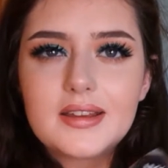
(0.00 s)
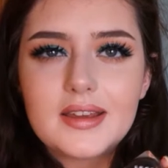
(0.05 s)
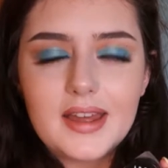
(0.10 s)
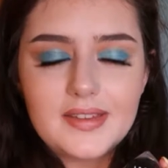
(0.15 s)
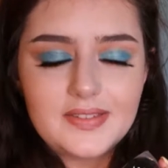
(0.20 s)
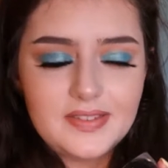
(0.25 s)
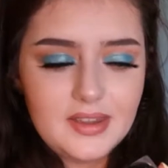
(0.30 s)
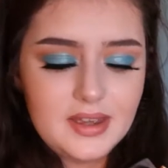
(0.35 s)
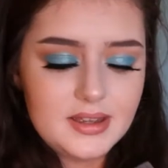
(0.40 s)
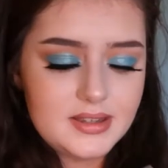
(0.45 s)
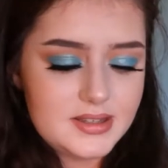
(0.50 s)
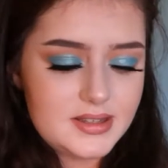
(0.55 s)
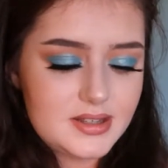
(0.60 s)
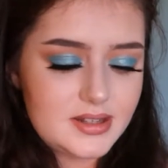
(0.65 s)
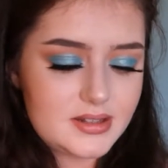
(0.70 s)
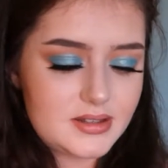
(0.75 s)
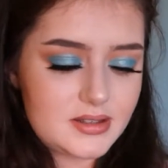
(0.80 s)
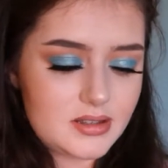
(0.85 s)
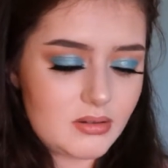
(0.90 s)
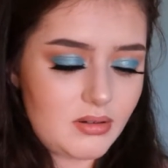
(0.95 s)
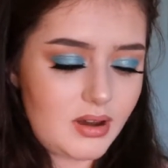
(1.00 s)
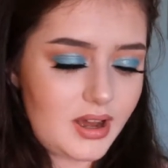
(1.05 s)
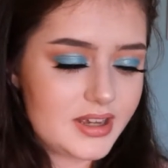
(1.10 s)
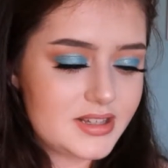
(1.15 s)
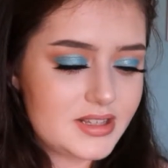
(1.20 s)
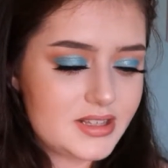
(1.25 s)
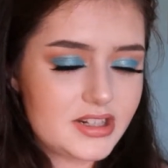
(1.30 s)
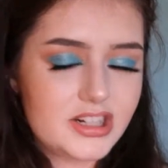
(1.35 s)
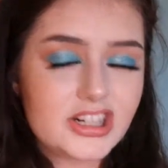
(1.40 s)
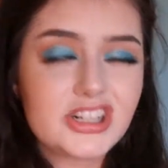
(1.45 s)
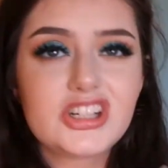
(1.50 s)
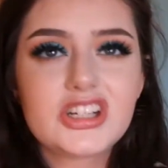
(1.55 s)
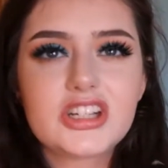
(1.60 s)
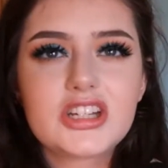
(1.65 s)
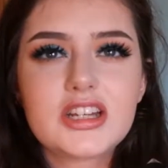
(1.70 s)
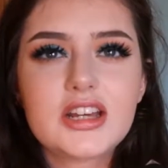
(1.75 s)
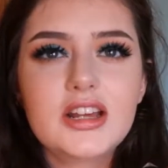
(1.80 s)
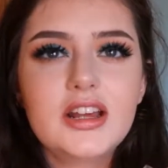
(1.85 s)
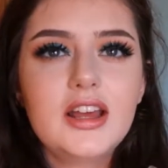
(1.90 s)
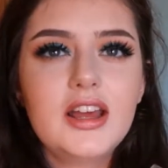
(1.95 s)
get this. So I
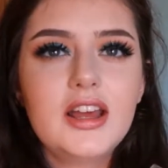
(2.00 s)
searched